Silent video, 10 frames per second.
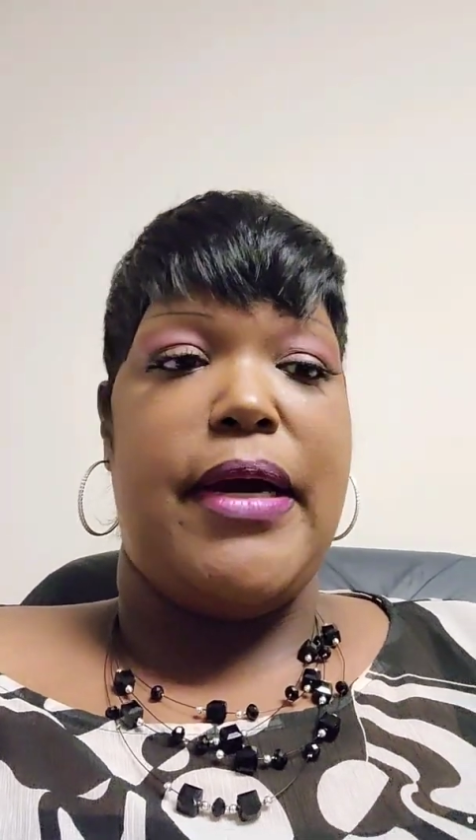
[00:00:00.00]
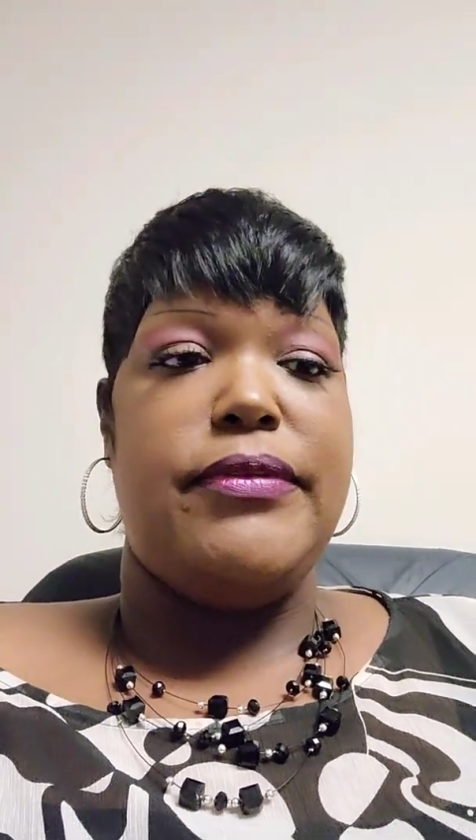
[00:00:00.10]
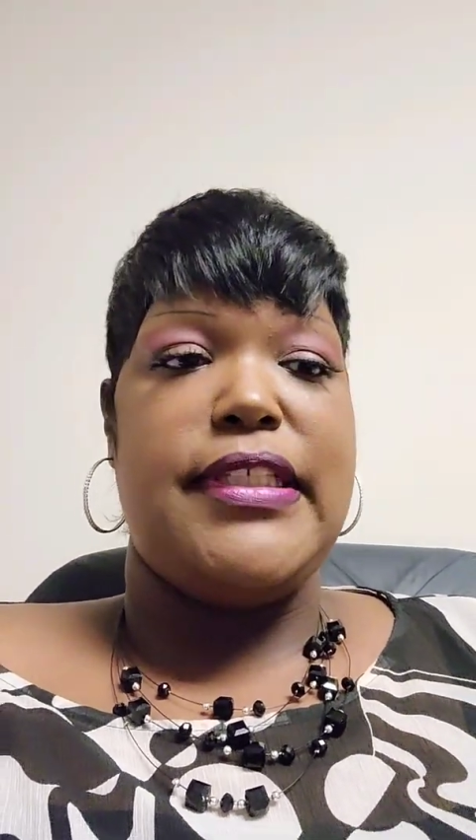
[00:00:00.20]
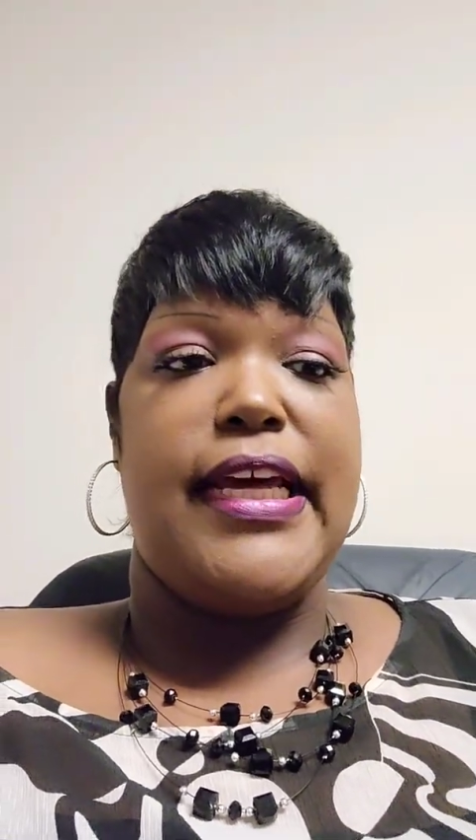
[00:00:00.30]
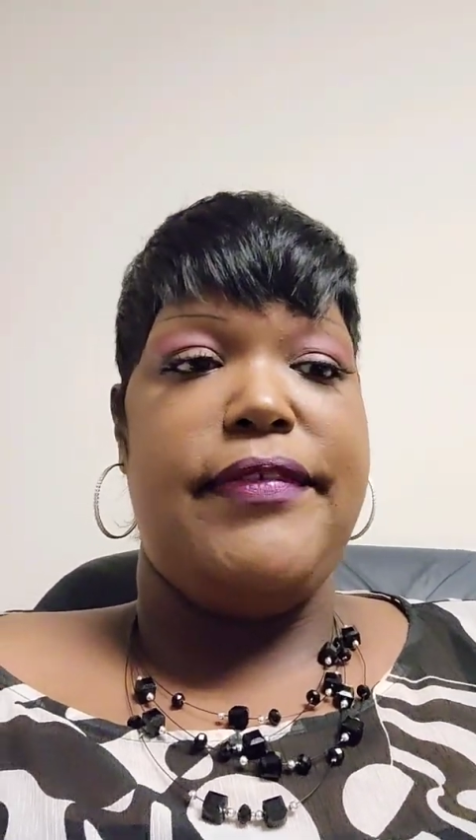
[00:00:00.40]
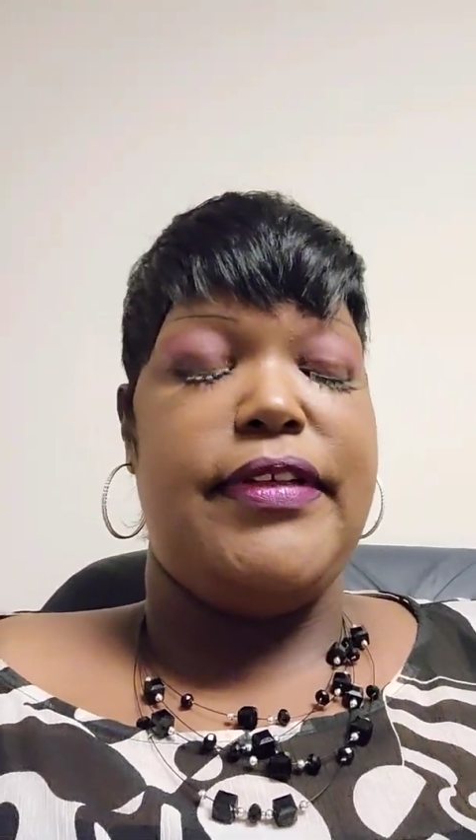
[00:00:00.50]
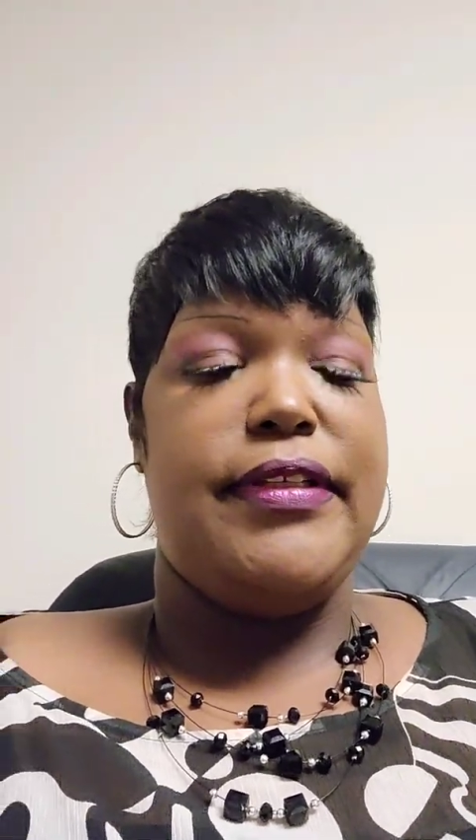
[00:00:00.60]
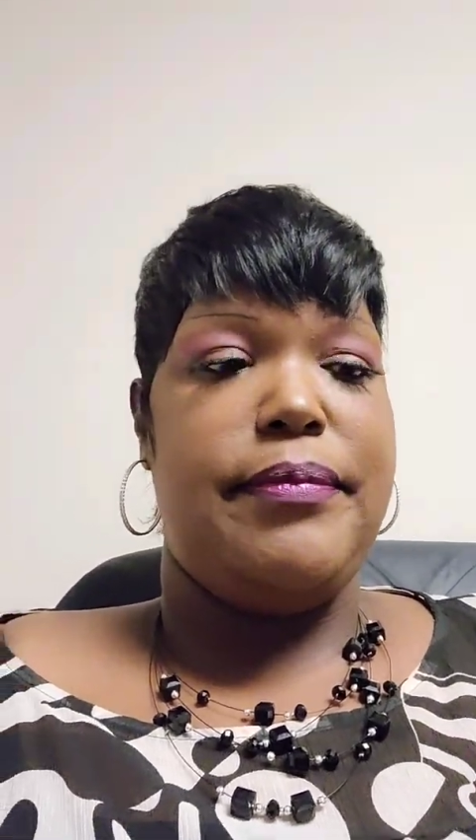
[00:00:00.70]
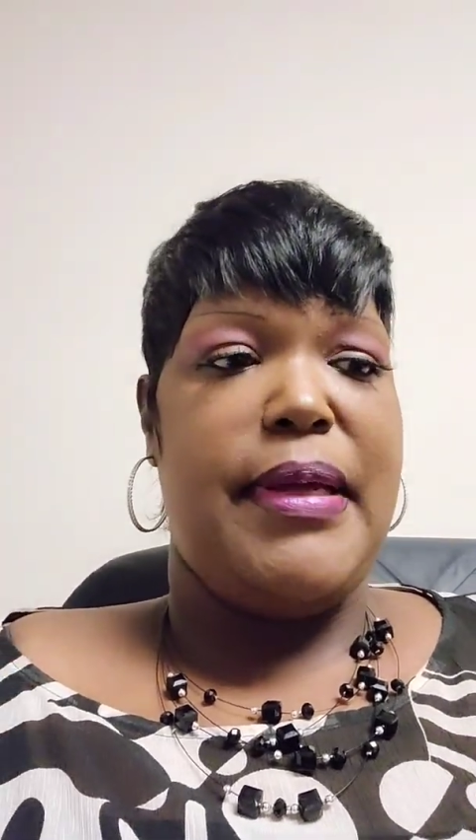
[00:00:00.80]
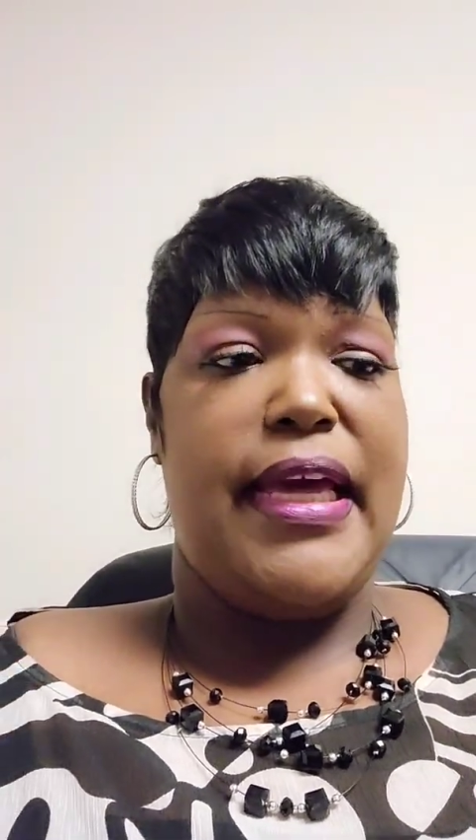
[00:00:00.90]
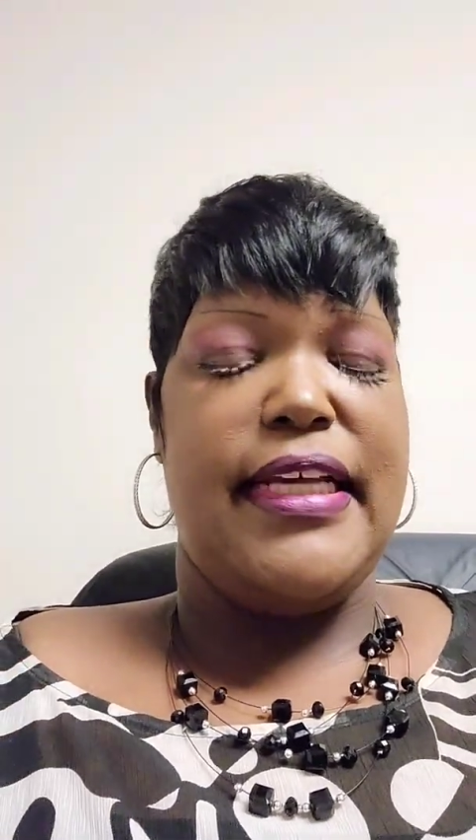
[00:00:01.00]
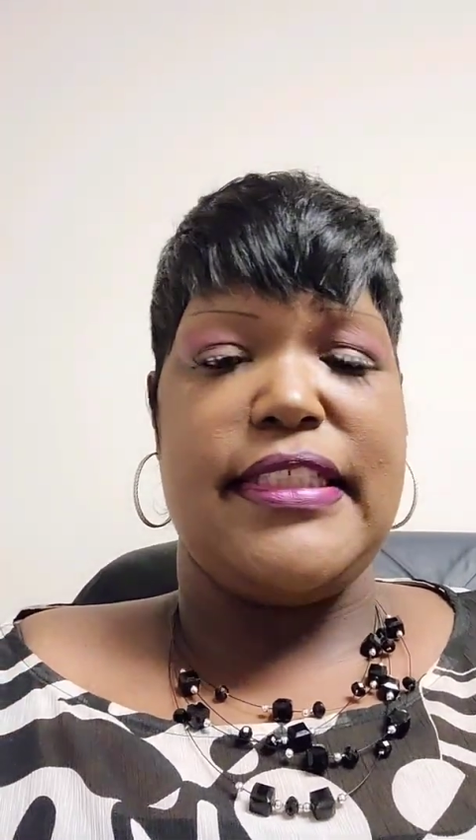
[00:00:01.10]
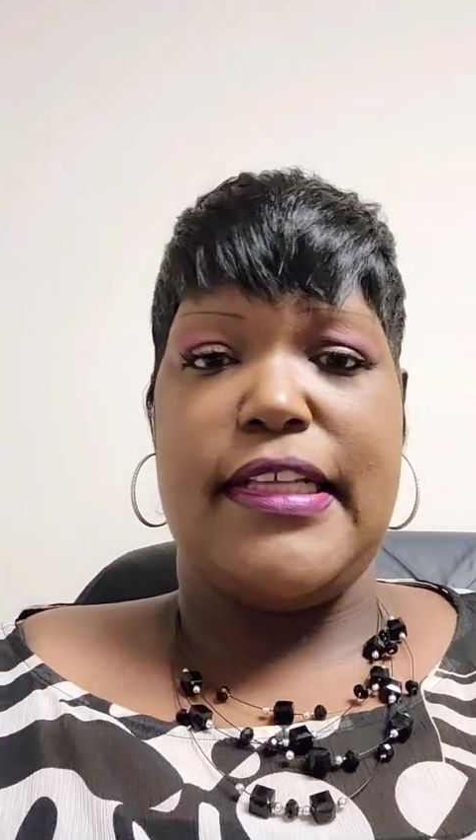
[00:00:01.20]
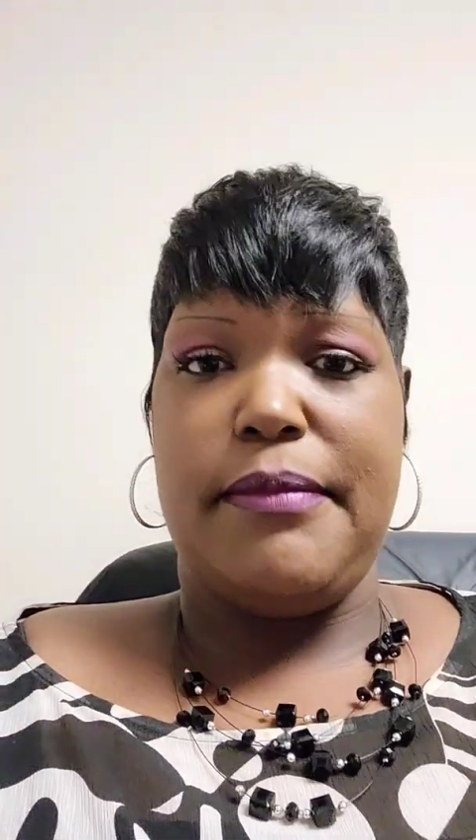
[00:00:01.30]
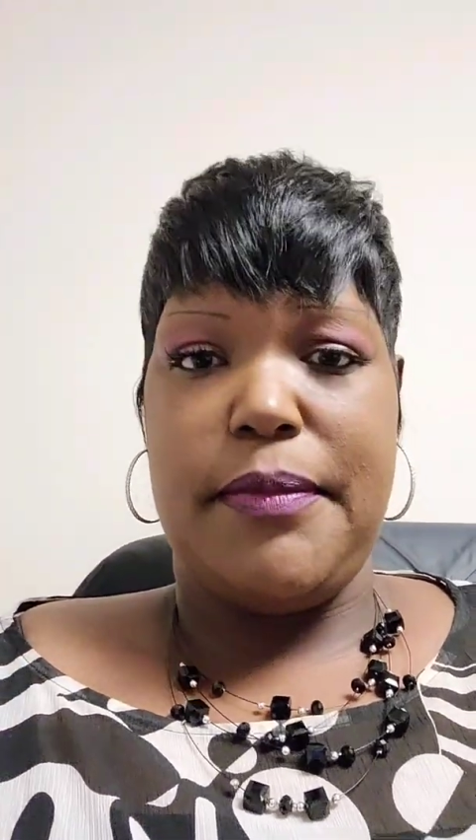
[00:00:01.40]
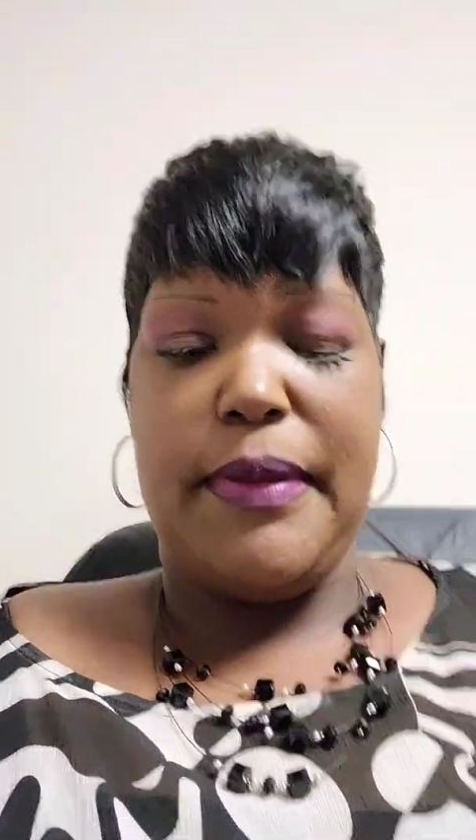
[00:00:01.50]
I was having bad stomach